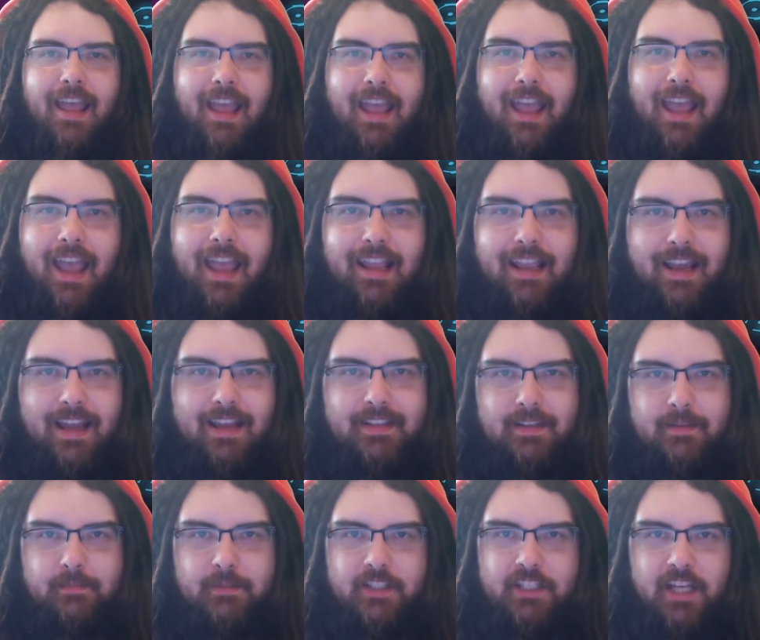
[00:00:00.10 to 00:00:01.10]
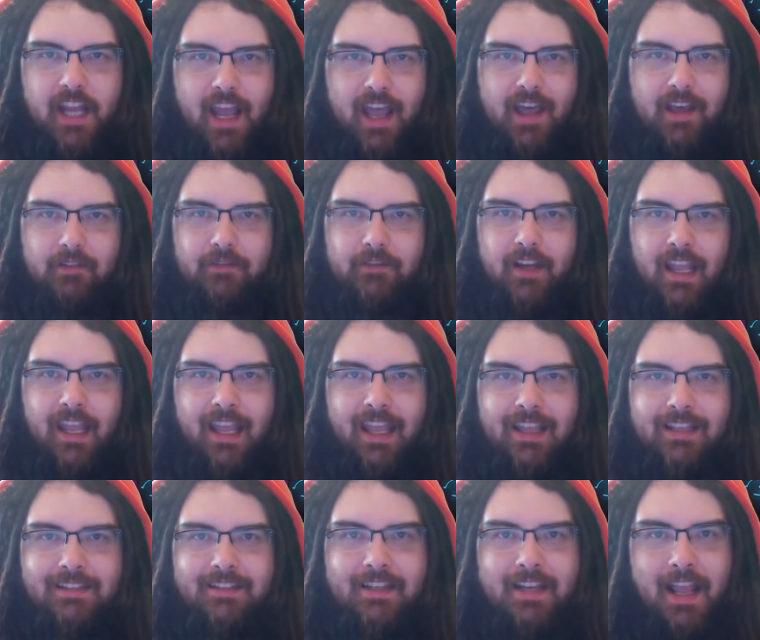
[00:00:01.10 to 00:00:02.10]
Hey guys, I'm Shaft,
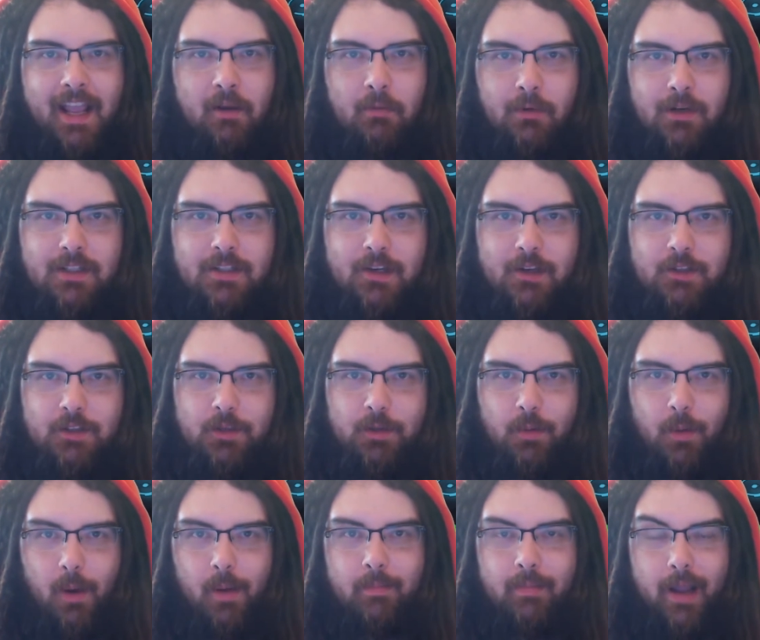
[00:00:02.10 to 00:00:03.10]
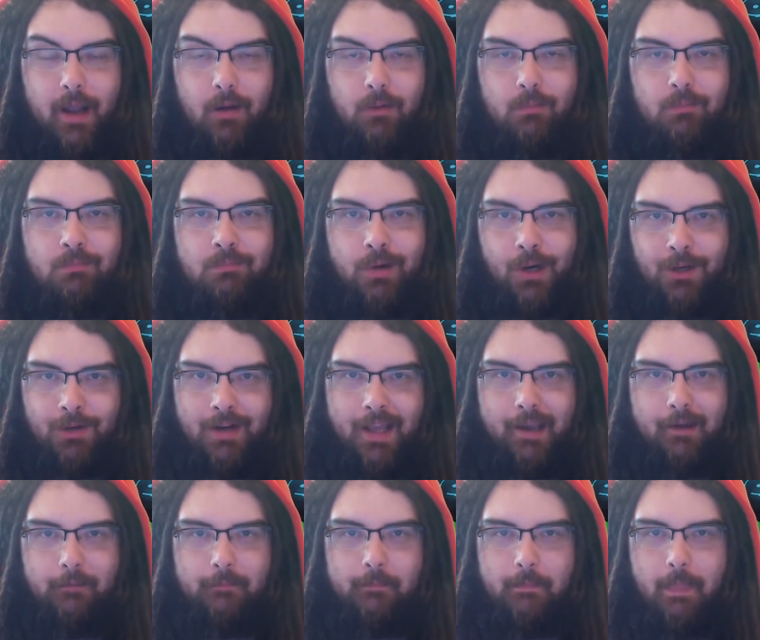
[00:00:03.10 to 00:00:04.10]
and today I want to talk to you about
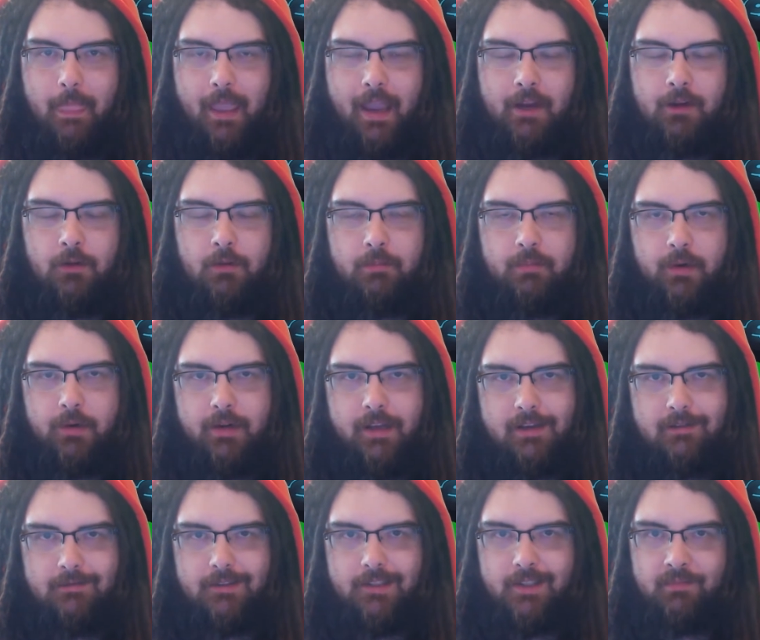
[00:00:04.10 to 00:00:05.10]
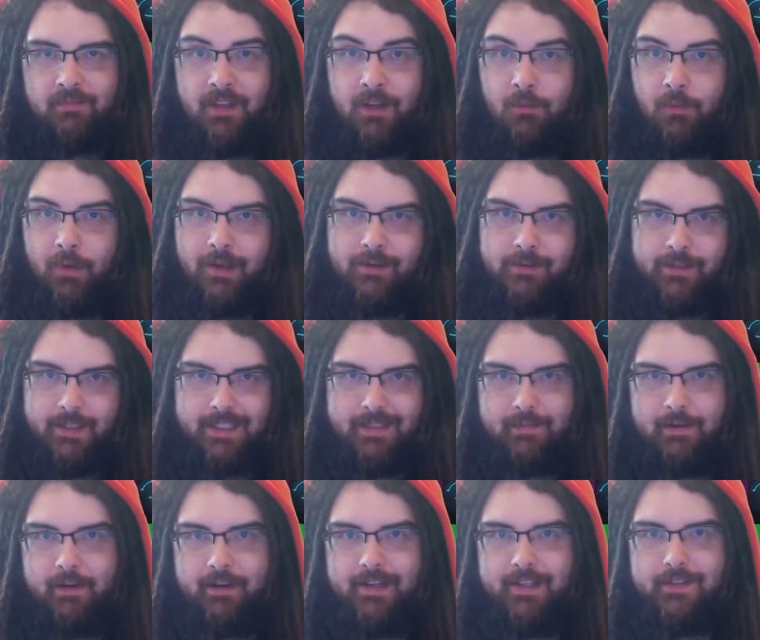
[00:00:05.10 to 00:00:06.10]
burnout. I know burnout's something we all
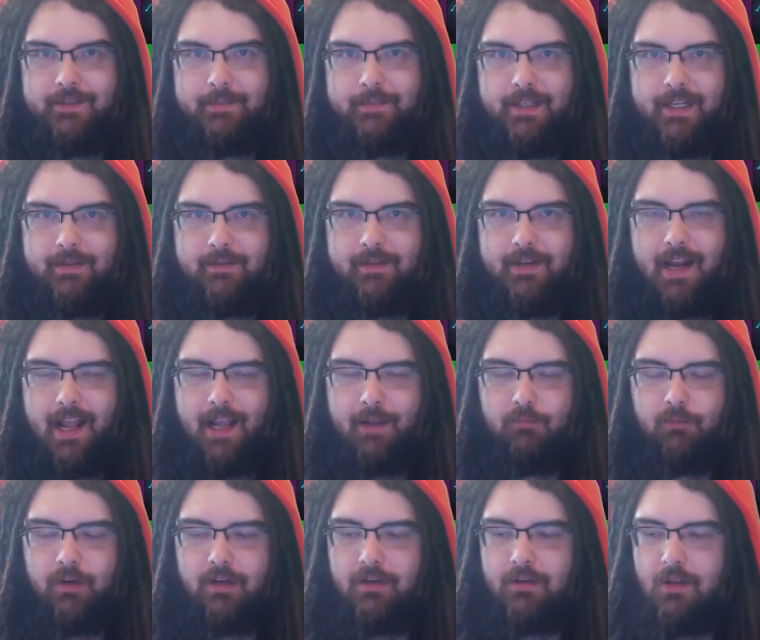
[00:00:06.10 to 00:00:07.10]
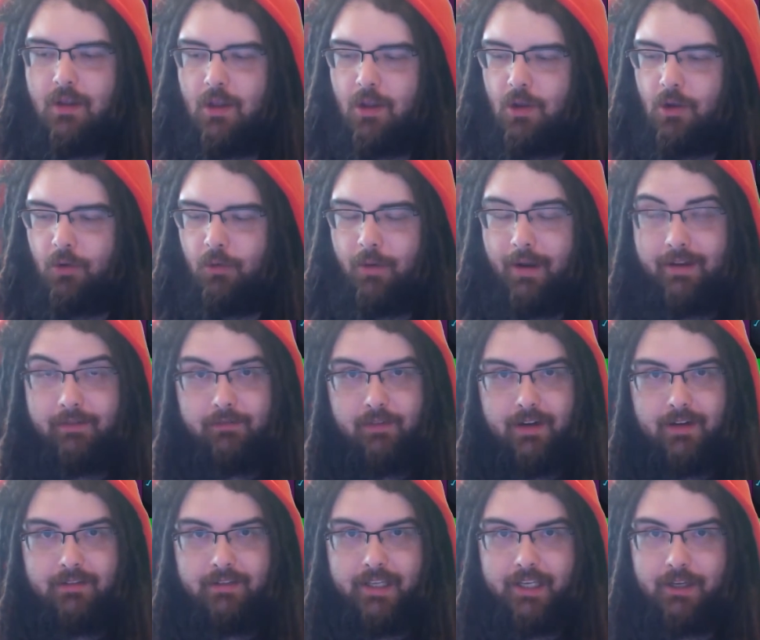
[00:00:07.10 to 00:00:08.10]
experience from time to time where, quite
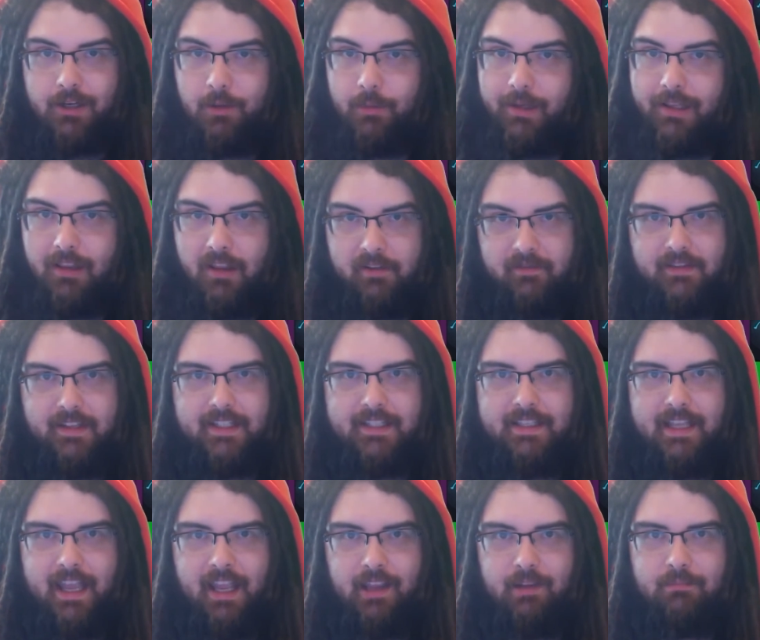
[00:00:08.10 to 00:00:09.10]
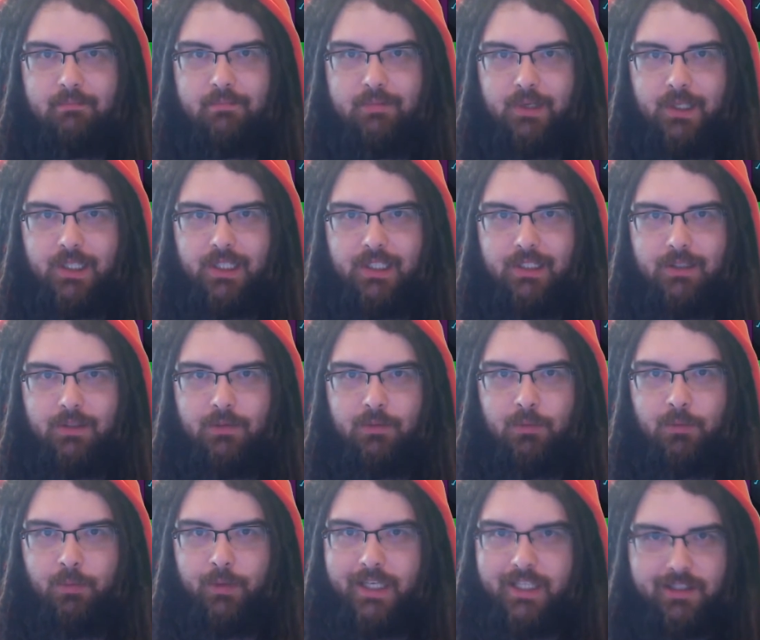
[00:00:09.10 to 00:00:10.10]
frankly, you know, we love this game, but
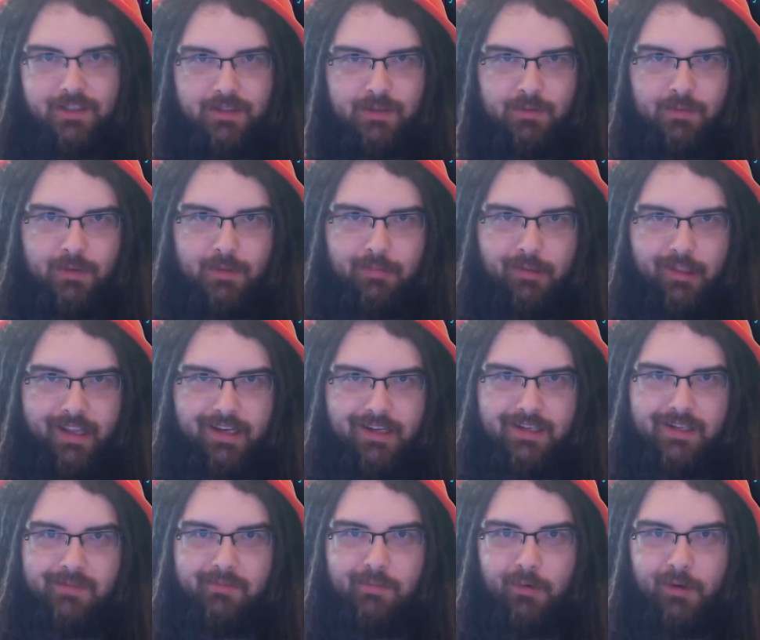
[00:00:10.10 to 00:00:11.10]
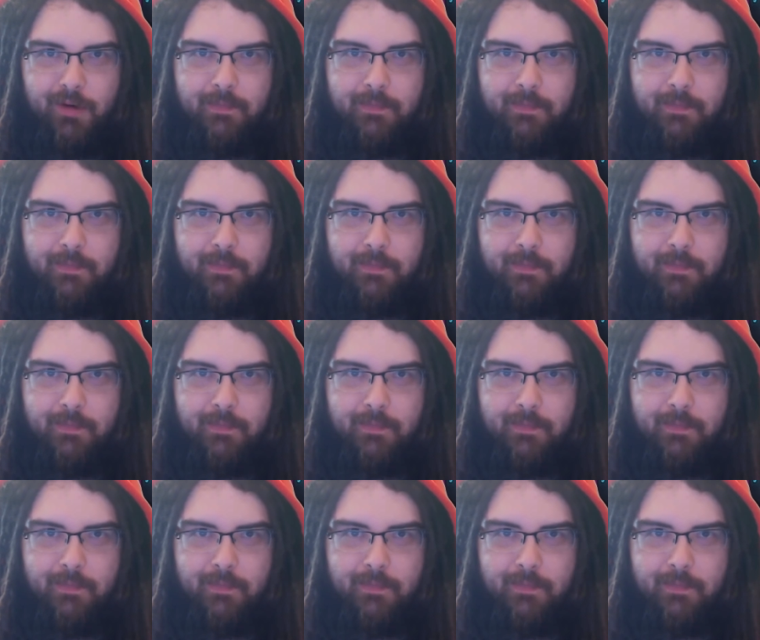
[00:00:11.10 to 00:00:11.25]
we just don't want to play it anymore.